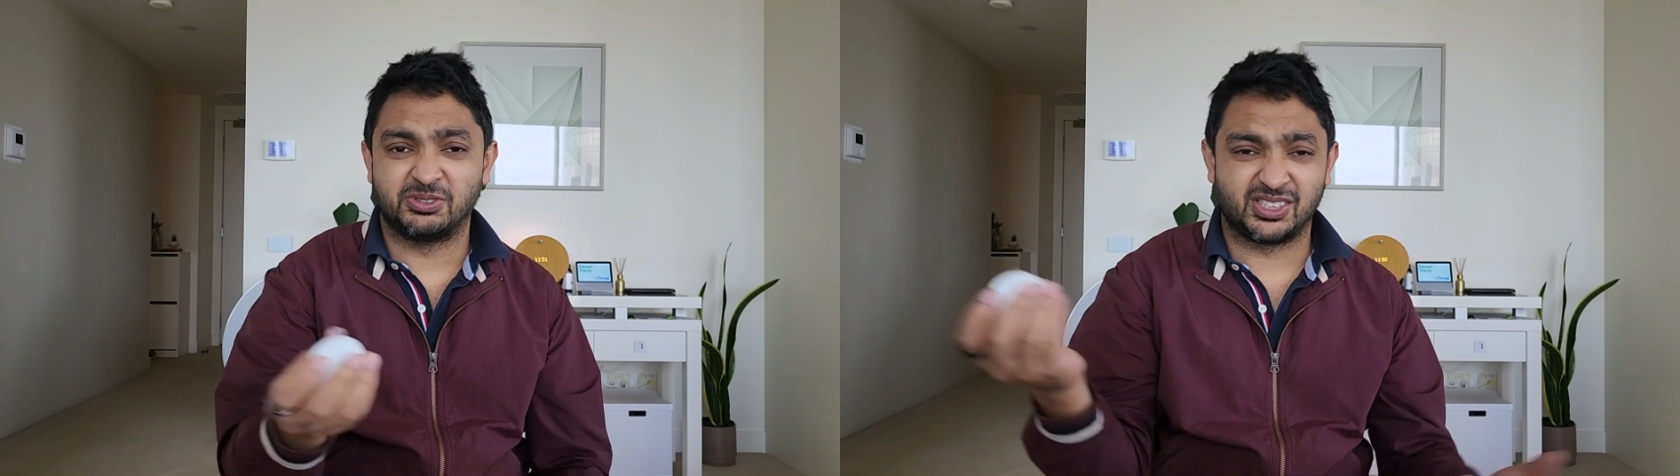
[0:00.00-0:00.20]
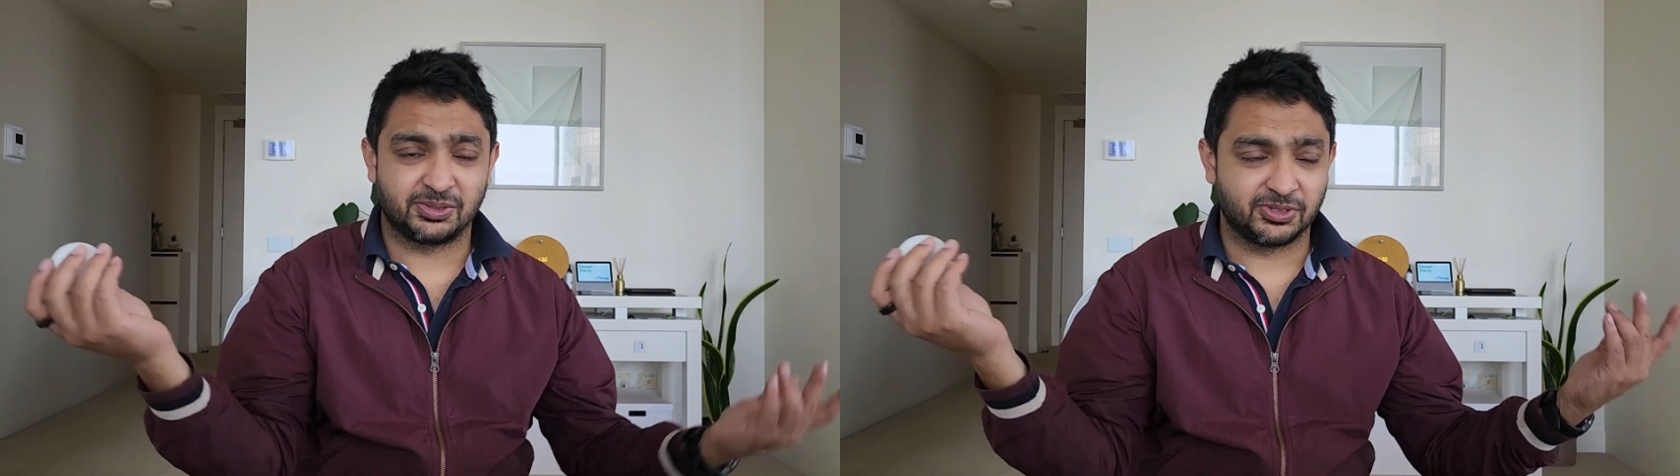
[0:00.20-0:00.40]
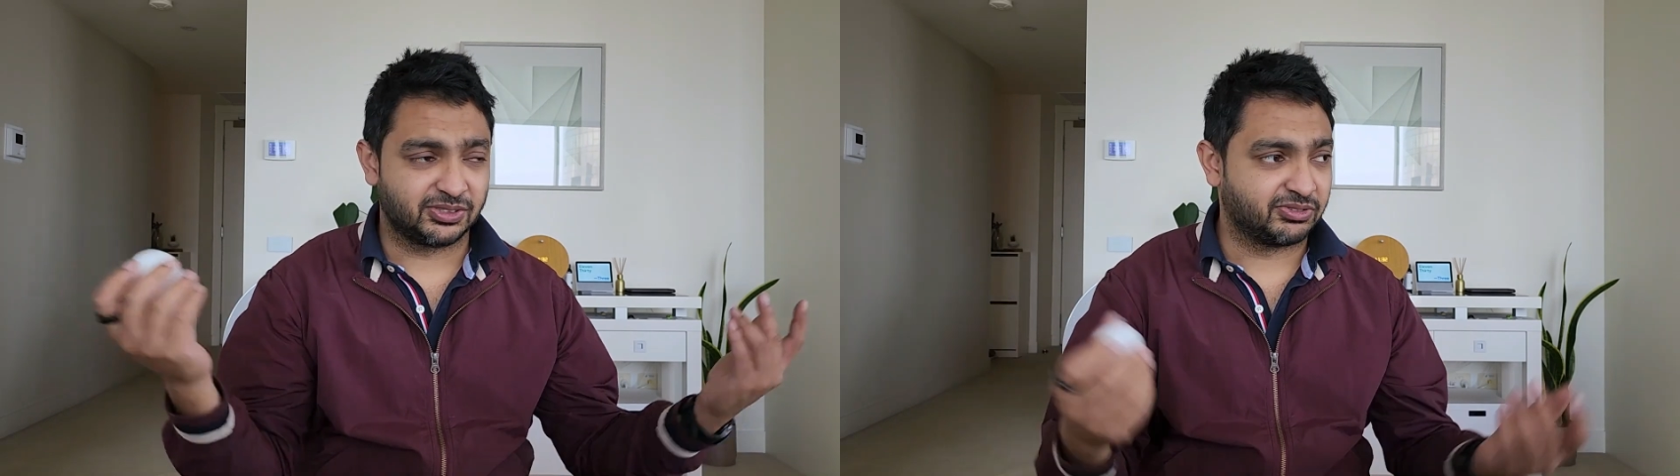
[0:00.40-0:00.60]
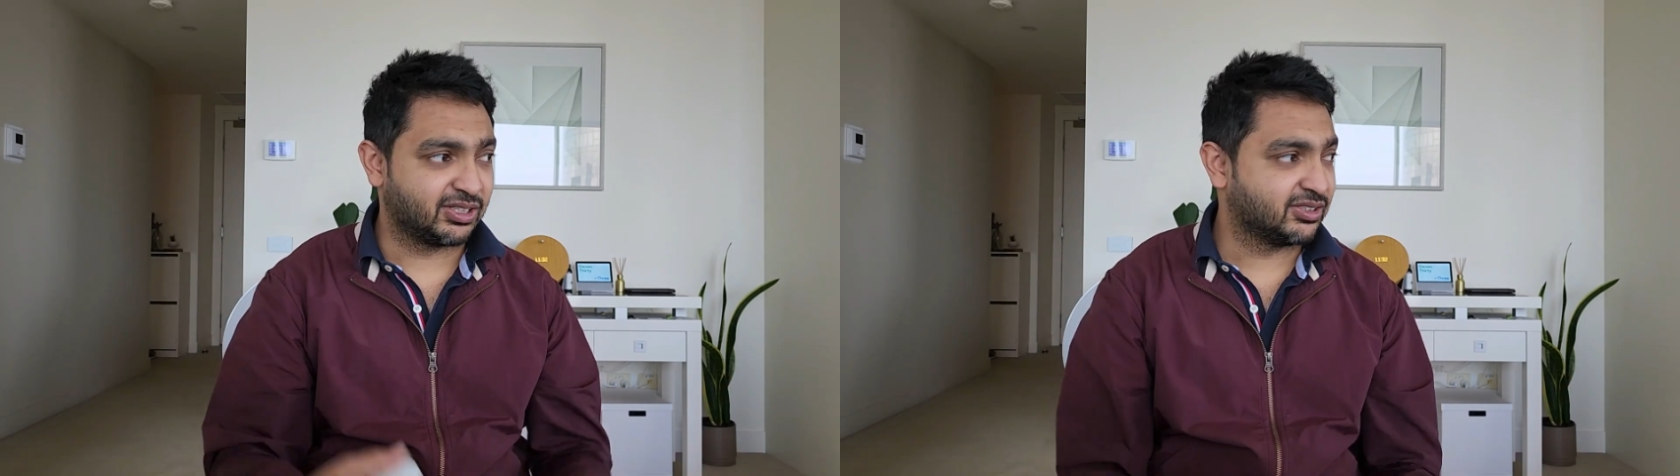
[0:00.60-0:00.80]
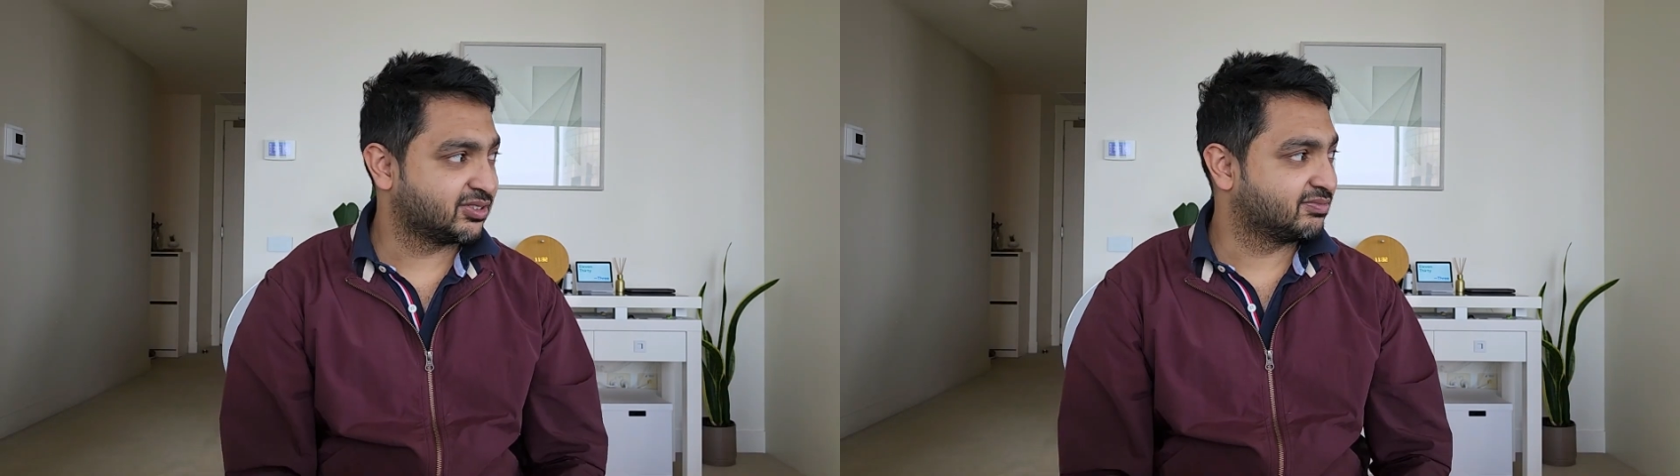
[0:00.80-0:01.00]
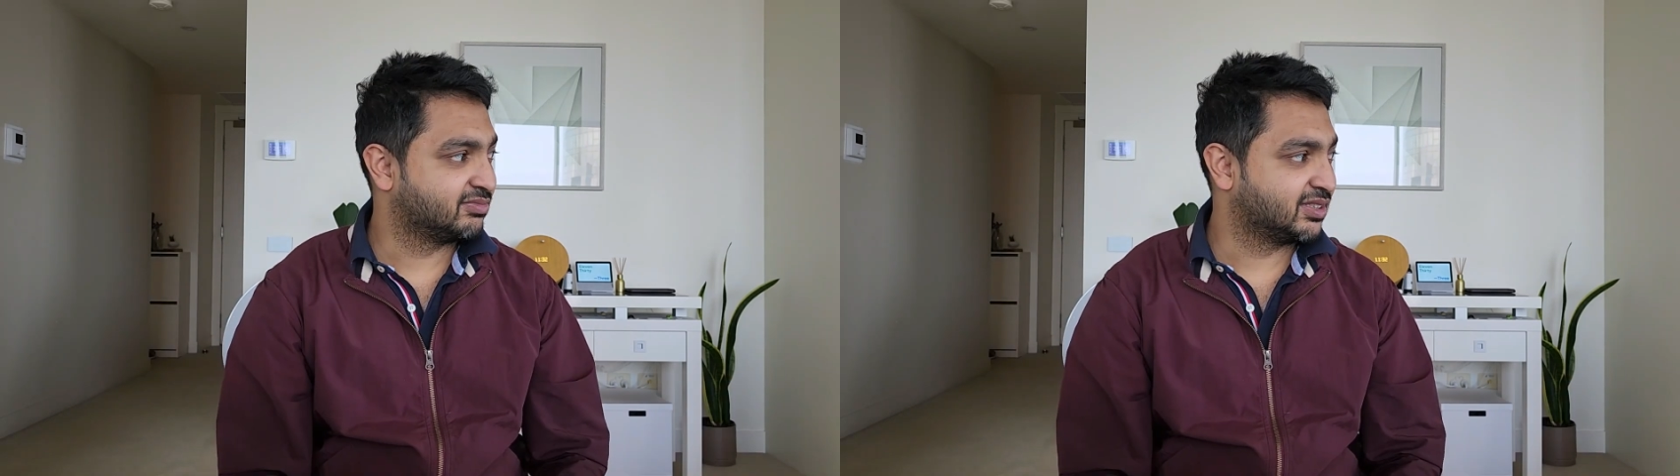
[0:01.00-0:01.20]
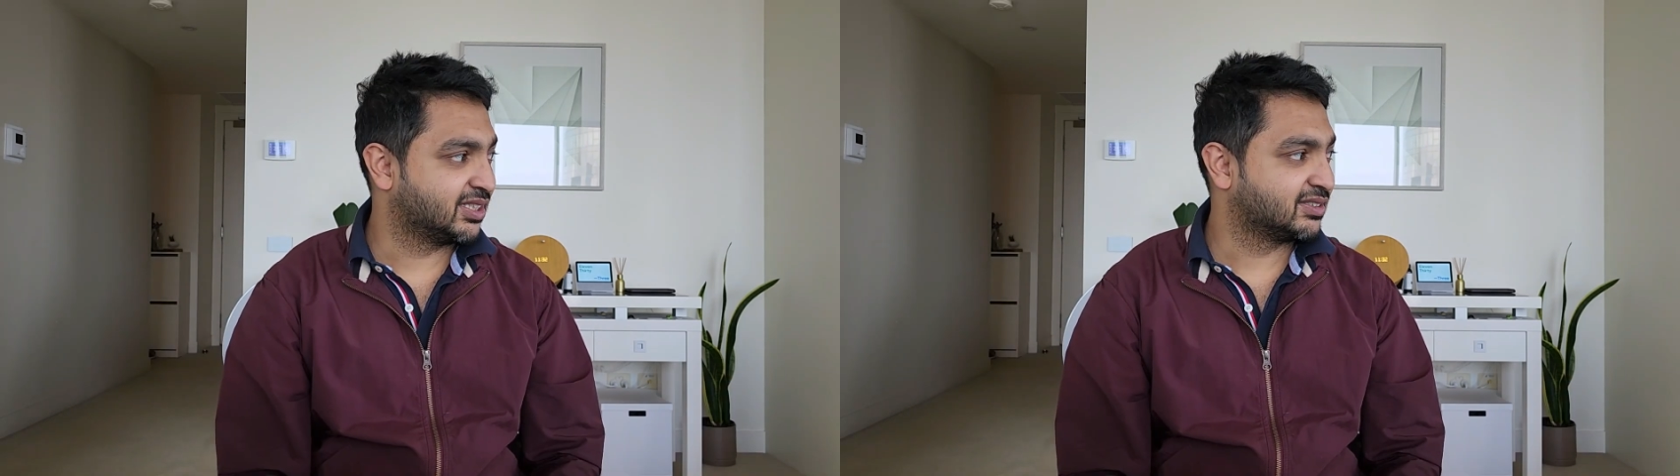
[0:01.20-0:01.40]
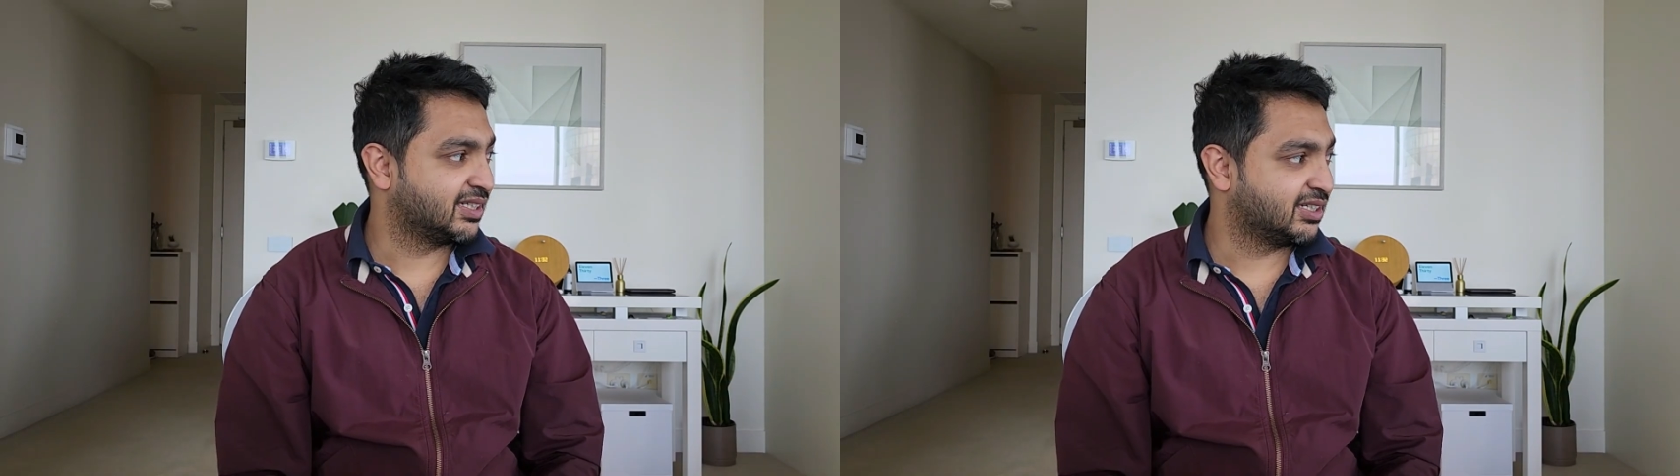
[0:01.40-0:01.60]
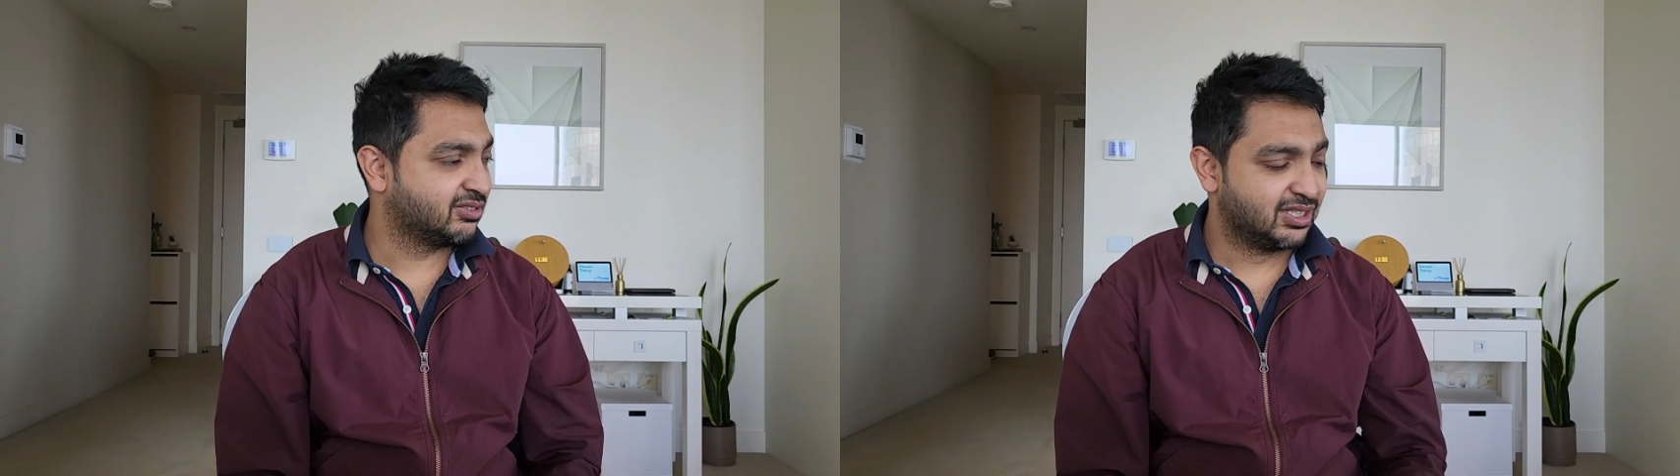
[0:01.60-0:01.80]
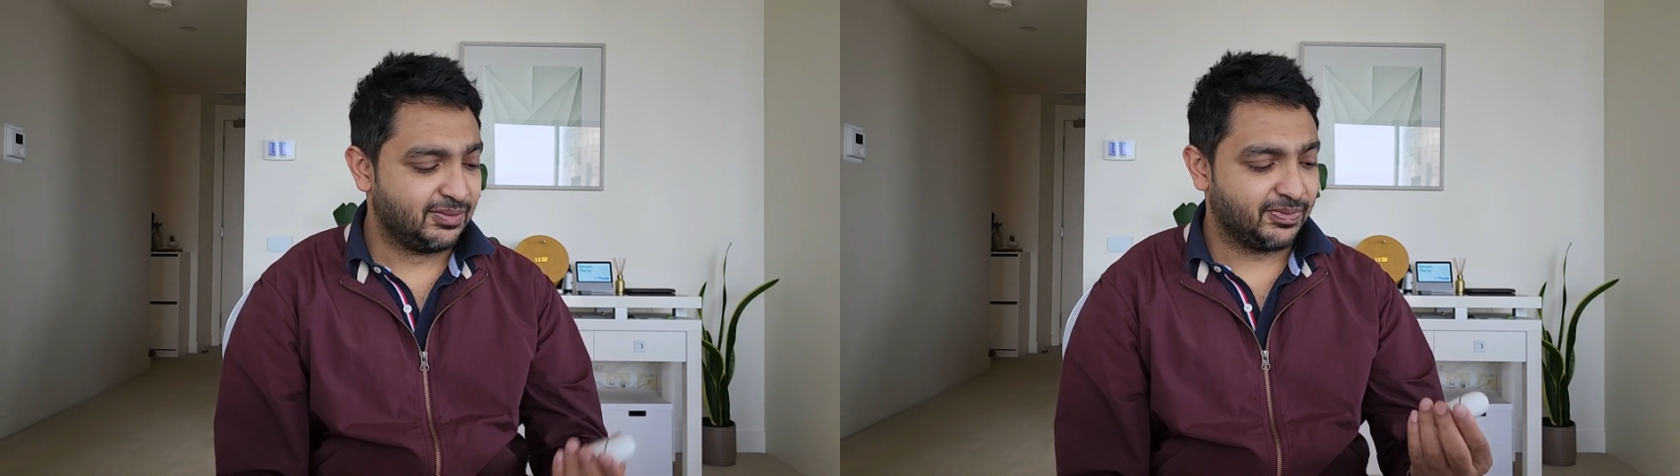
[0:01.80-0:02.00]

which I suppose everyone else does now,